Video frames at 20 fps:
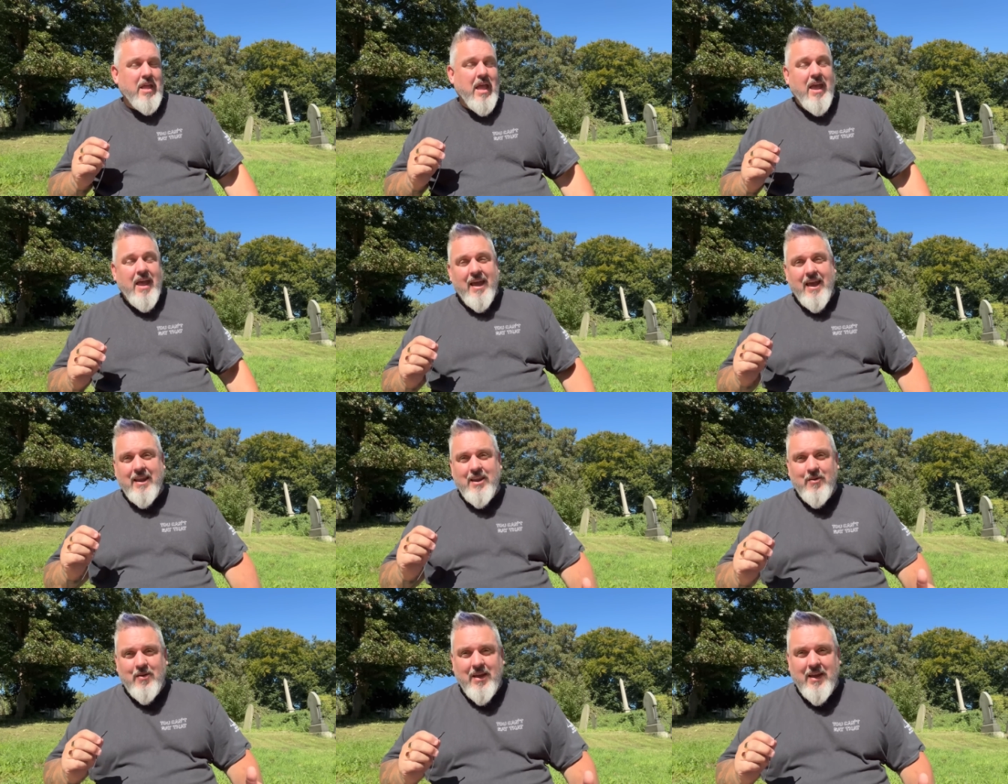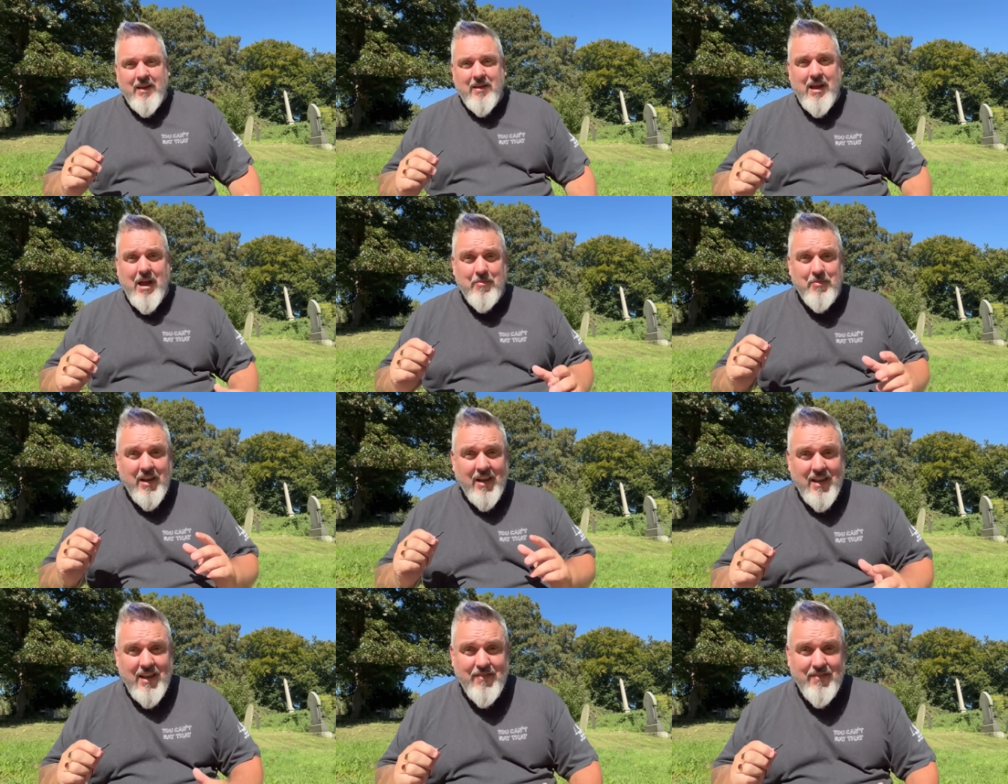Anyway, I'm going to
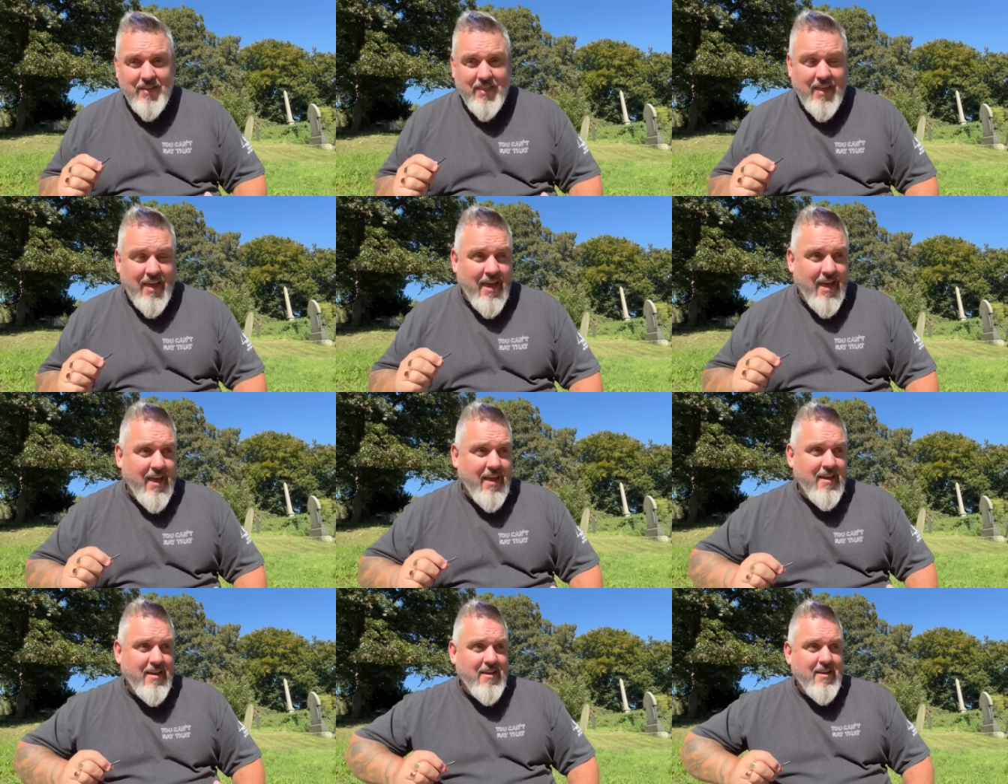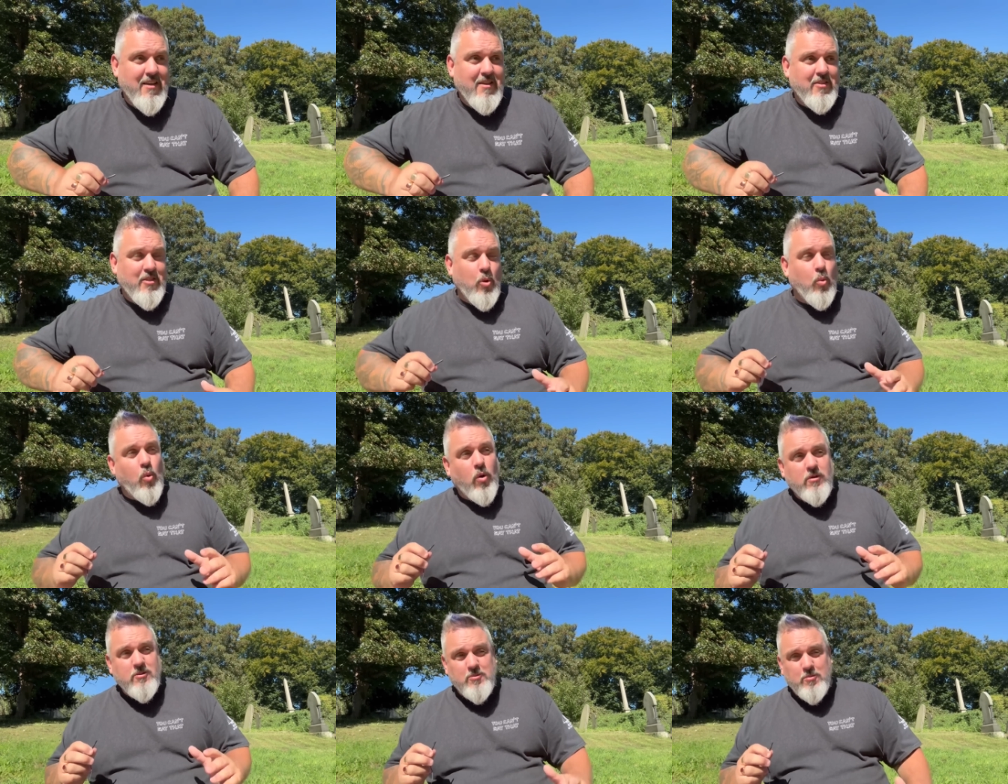leave it there. There
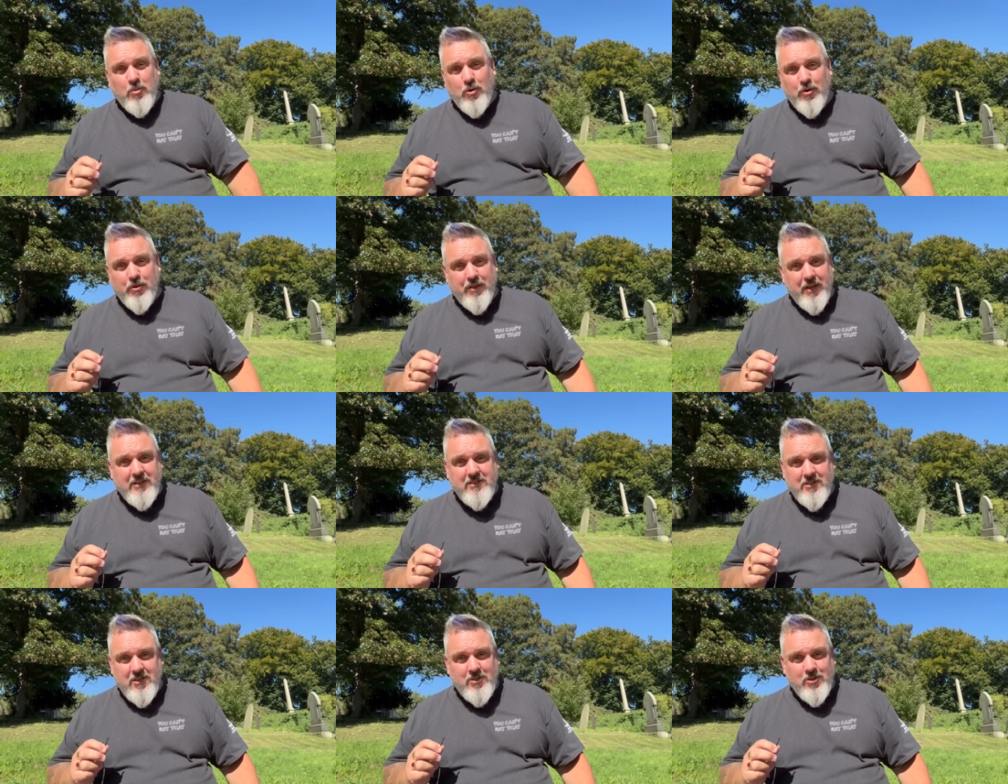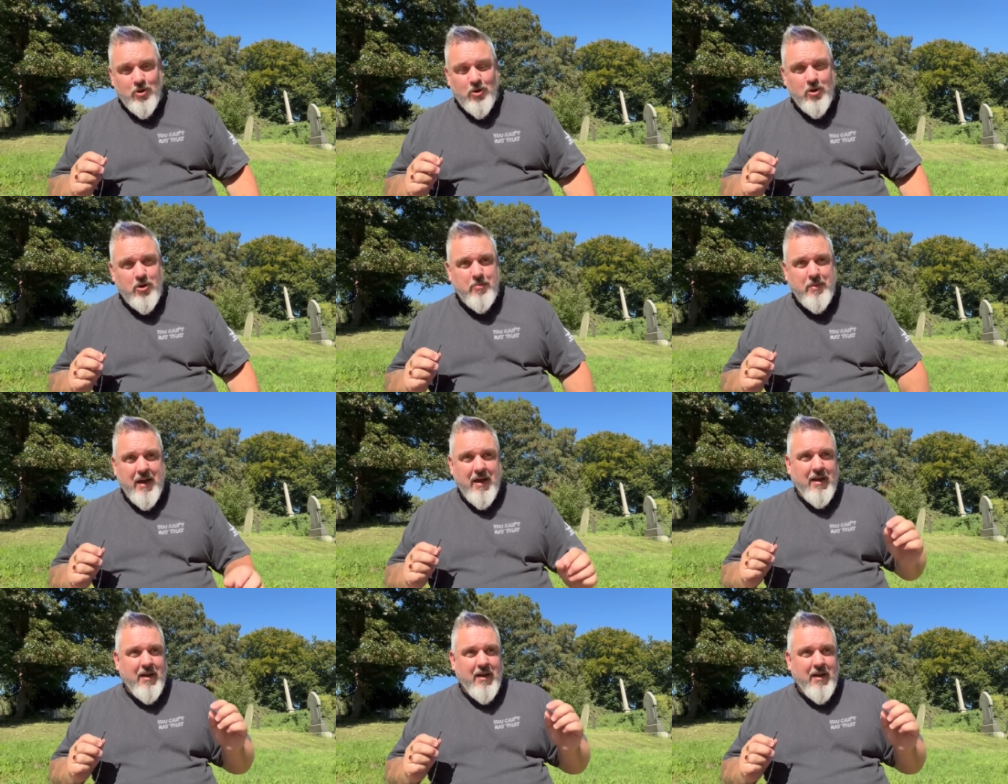was more things to talk about.